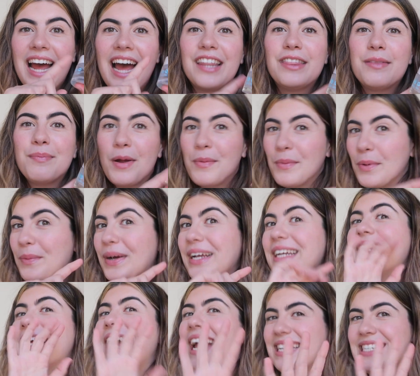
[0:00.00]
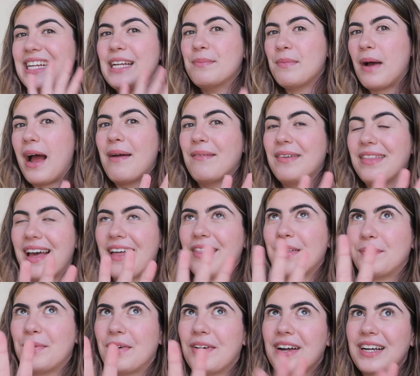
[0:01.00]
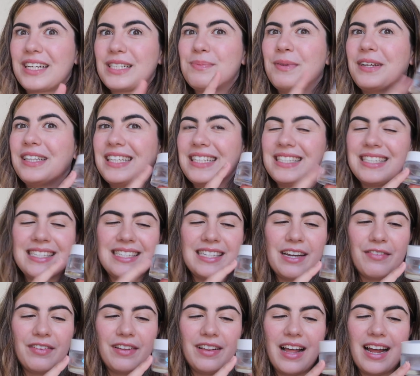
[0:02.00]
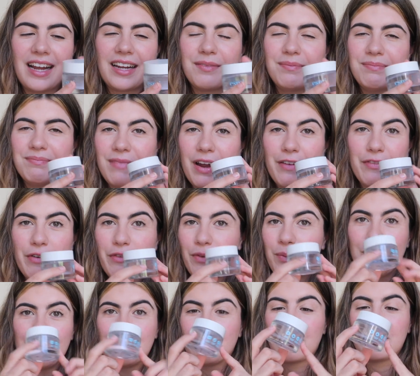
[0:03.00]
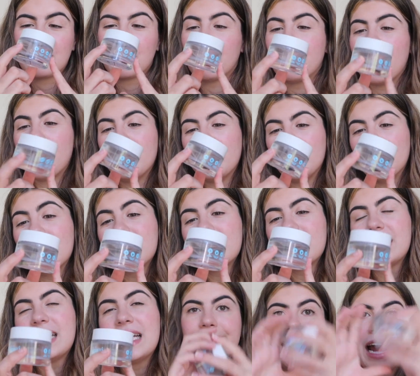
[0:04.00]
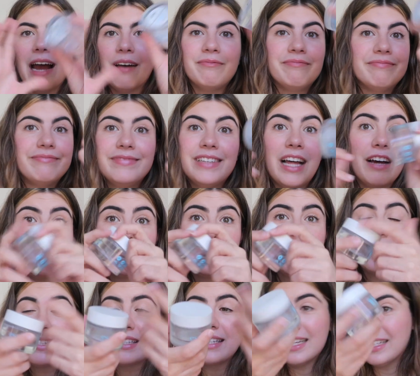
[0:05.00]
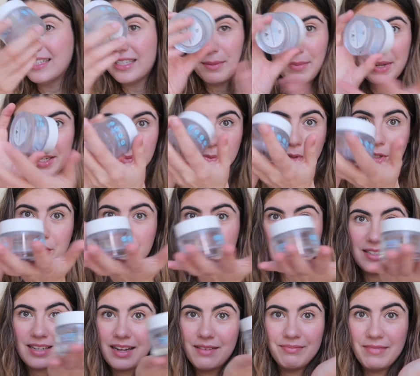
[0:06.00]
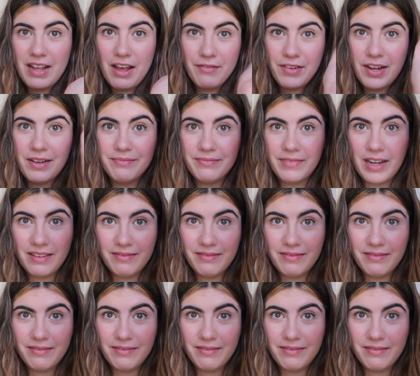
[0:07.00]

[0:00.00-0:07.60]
at the moment we're getting by with other products, but this is definitely like my favorite moisturizer I've ever used. Yeah, love this. It's the best moisturizer ever.